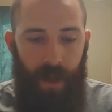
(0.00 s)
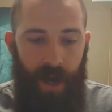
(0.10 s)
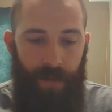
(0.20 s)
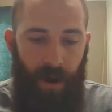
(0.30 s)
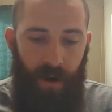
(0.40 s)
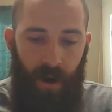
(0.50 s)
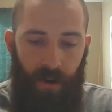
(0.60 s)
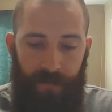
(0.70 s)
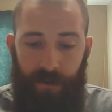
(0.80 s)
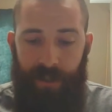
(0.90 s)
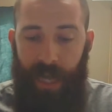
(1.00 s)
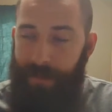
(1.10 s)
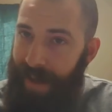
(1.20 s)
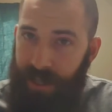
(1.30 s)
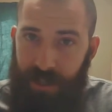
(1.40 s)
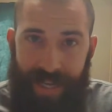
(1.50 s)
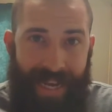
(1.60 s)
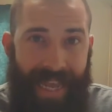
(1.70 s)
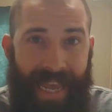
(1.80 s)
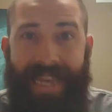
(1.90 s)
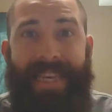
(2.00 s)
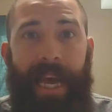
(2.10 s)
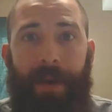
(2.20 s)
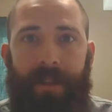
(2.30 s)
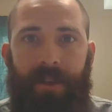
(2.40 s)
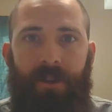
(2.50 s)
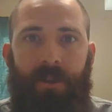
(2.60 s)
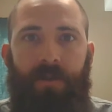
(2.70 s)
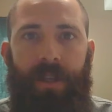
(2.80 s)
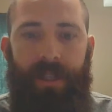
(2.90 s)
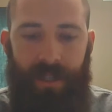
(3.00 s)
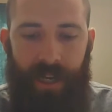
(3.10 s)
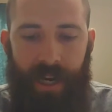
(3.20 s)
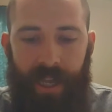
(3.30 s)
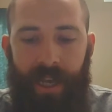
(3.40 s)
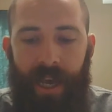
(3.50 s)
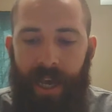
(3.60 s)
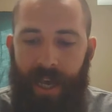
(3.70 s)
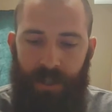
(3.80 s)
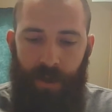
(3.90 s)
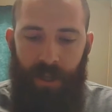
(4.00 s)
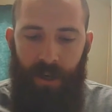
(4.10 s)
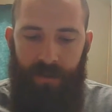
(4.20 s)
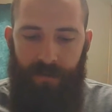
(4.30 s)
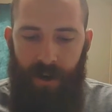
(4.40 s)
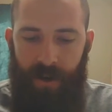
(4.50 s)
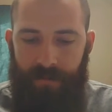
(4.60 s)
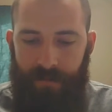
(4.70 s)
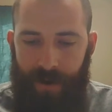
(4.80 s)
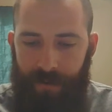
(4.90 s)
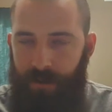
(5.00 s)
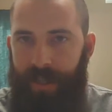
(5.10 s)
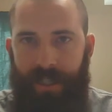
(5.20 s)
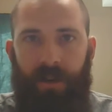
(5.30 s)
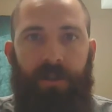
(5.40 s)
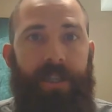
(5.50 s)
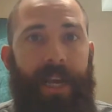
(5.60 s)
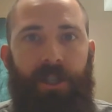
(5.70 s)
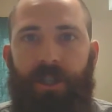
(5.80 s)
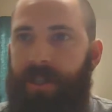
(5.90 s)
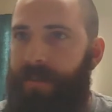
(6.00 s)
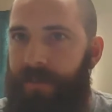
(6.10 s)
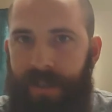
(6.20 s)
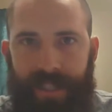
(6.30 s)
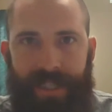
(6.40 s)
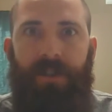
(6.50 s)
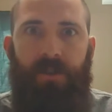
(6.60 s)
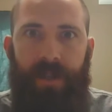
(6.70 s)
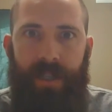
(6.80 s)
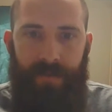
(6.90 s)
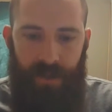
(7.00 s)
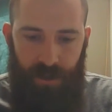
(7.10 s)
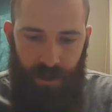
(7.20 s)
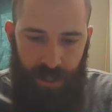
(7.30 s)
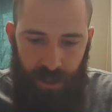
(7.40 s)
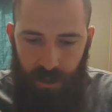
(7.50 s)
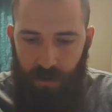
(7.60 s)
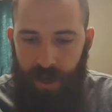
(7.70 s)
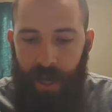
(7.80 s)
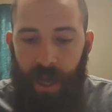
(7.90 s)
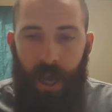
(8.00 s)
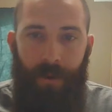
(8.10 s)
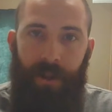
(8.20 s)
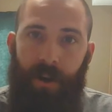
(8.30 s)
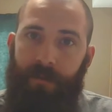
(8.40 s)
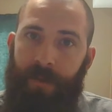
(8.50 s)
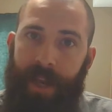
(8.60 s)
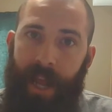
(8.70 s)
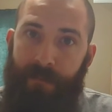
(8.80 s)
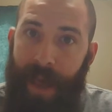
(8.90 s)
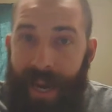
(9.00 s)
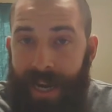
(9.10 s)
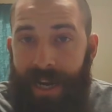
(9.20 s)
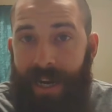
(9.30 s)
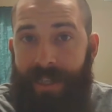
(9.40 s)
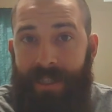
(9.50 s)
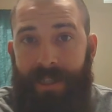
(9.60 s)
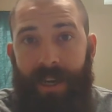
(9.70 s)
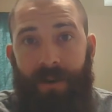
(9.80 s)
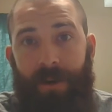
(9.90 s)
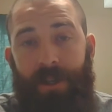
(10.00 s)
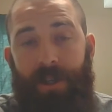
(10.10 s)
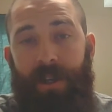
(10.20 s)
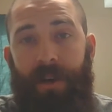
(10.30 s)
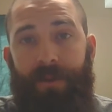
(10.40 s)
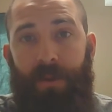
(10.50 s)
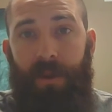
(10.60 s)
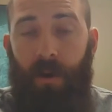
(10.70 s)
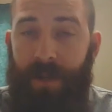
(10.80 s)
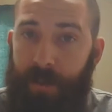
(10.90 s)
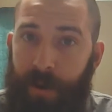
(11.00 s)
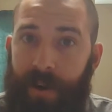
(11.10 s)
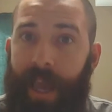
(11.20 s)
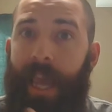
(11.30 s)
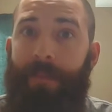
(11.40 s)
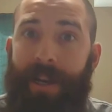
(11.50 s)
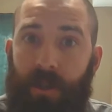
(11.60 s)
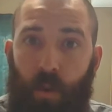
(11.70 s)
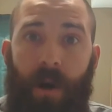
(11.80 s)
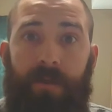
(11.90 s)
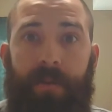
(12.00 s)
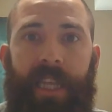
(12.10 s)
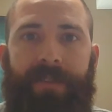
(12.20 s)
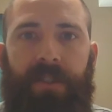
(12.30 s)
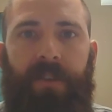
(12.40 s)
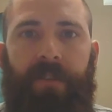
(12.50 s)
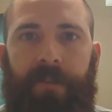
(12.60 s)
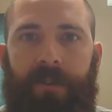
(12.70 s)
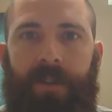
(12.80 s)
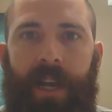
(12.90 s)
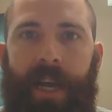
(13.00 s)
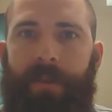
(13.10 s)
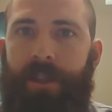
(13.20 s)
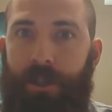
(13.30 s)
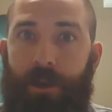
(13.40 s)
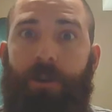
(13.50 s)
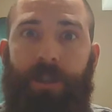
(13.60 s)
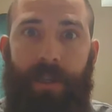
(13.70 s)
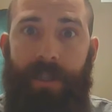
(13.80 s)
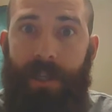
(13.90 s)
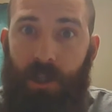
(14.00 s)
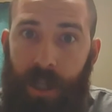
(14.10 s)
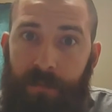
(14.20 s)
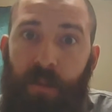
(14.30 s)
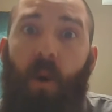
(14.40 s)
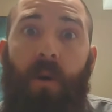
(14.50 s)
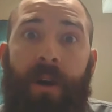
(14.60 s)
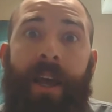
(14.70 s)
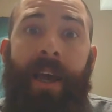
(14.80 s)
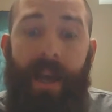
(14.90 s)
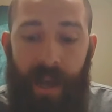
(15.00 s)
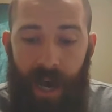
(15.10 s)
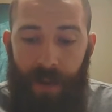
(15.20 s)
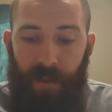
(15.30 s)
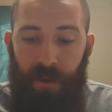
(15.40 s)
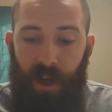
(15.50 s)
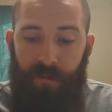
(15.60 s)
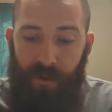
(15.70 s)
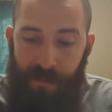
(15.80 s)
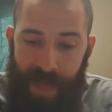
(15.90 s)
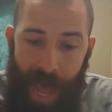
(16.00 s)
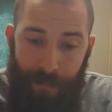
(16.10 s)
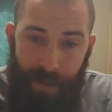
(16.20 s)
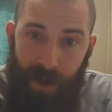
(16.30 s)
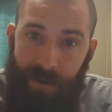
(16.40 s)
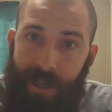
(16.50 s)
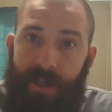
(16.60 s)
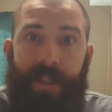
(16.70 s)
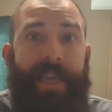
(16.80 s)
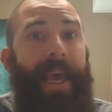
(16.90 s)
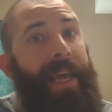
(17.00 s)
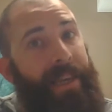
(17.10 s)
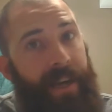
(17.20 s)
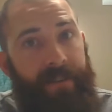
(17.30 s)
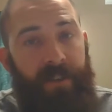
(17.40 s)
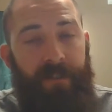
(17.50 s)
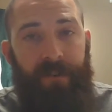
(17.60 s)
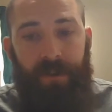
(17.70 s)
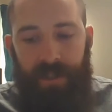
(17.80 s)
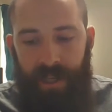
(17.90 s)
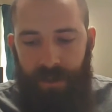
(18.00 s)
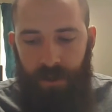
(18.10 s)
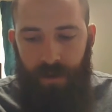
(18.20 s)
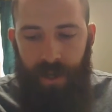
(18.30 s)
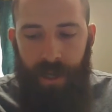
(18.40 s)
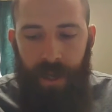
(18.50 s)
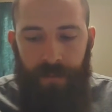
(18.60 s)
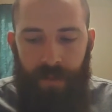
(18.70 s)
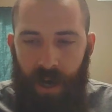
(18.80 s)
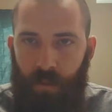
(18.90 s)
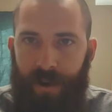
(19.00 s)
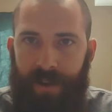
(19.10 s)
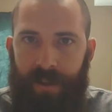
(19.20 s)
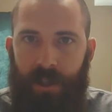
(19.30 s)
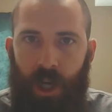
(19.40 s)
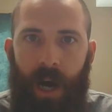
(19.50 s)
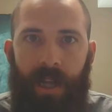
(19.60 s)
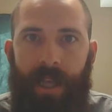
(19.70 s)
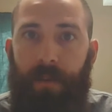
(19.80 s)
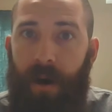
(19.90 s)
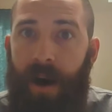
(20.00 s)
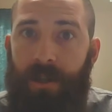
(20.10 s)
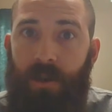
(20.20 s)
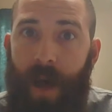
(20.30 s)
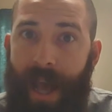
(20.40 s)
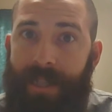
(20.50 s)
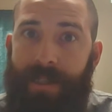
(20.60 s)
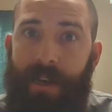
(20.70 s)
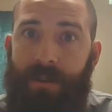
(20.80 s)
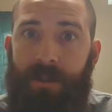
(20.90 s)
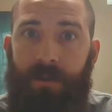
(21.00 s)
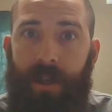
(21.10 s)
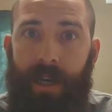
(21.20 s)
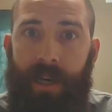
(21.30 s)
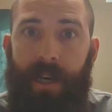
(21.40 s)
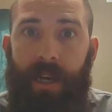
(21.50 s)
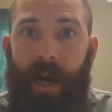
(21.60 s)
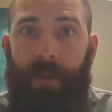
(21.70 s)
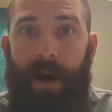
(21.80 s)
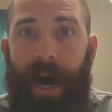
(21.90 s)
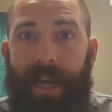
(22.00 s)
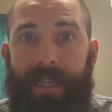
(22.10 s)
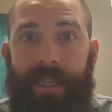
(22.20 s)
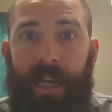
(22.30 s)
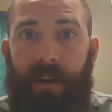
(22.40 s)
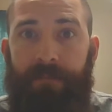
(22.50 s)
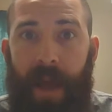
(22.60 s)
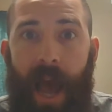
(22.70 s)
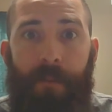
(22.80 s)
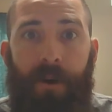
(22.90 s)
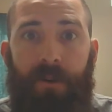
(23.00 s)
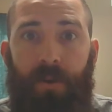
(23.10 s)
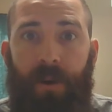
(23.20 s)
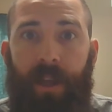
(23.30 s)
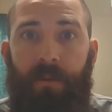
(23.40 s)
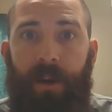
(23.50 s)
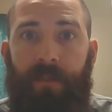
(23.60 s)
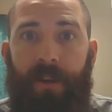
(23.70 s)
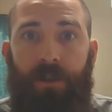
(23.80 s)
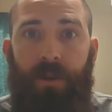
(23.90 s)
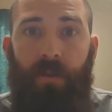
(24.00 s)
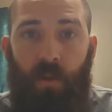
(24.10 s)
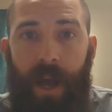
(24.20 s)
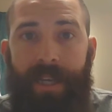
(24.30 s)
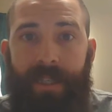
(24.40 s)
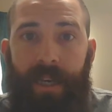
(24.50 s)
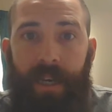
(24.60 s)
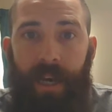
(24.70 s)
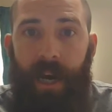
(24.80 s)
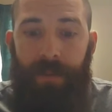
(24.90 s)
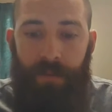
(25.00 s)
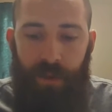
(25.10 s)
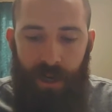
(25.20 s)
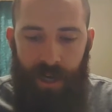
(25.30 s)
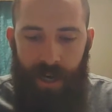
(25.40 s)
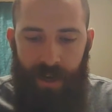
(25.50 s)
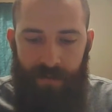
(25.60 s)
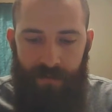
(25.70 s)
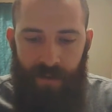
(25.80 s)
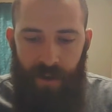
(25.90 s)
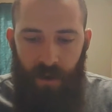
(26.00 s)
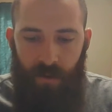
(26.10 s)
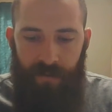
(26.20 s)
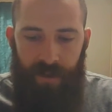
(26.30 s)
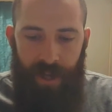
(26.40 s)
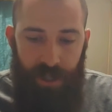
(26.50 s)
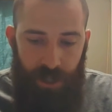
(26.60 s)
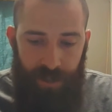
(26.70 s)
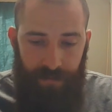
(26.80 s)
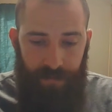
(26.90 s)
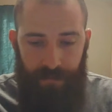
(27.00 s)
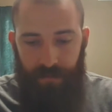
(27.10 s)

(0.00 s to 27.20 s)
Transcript: Our first time of actually getting in depth into this study is we looked from, right, we're doing these little sections of different centuries of the church history. We looked from the day of Pentecost, which was when the Holy Spirit came and indwelt believers for the first time, and the church is essentially born. And we looked from that period to the end of the first century with John the Apostle exiled to the island of Patmos, where he would eventually write the book of Revelation.